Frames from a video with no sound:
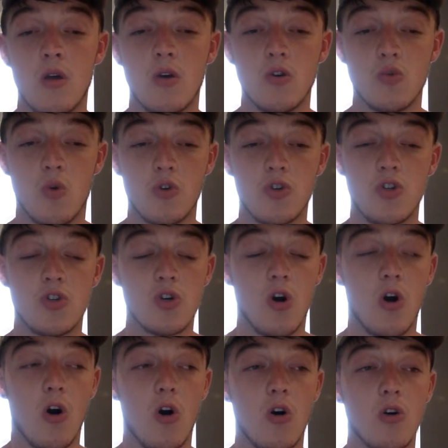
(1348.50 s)
Because once you
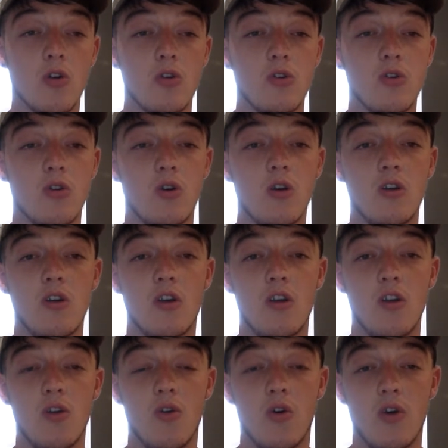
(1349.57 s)
talk, it's
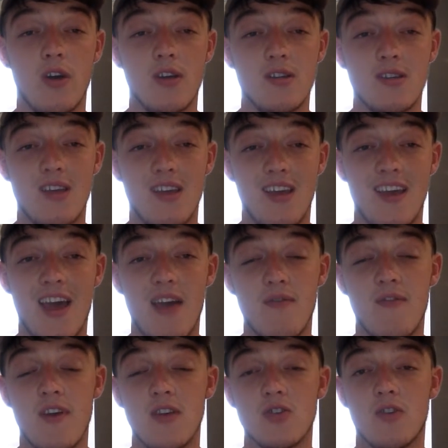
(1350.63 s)
you're getting
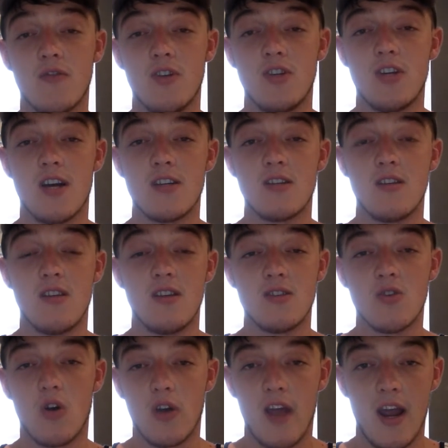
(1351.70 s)
things off your chest, and it's
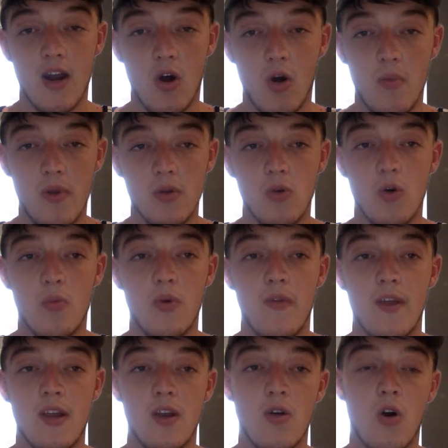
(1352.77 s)
not getting all built up, and
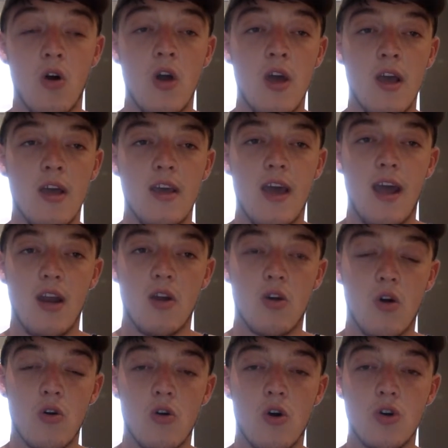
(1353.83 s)
then you're not getting a
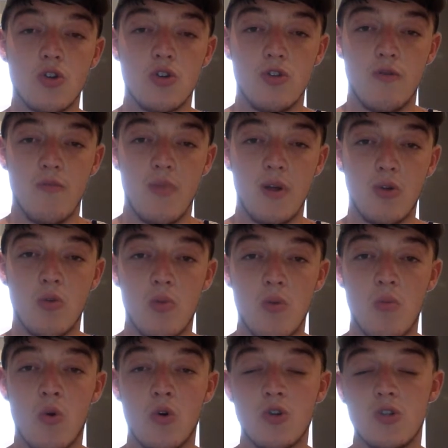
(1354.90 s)
concoction of built up
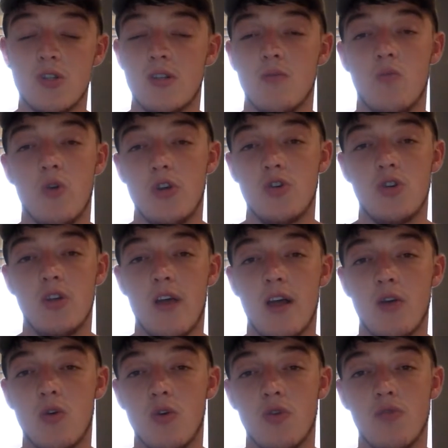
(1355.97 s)
emotions, and which you're
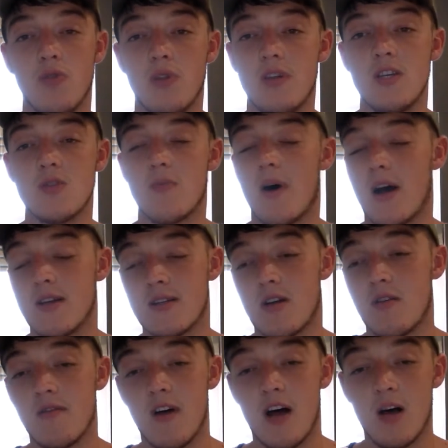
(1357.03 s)
then going to release by
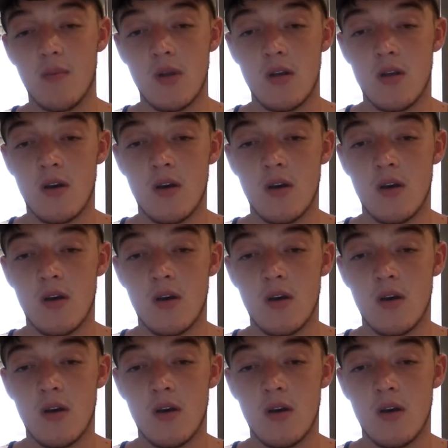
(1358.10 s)
self-harming.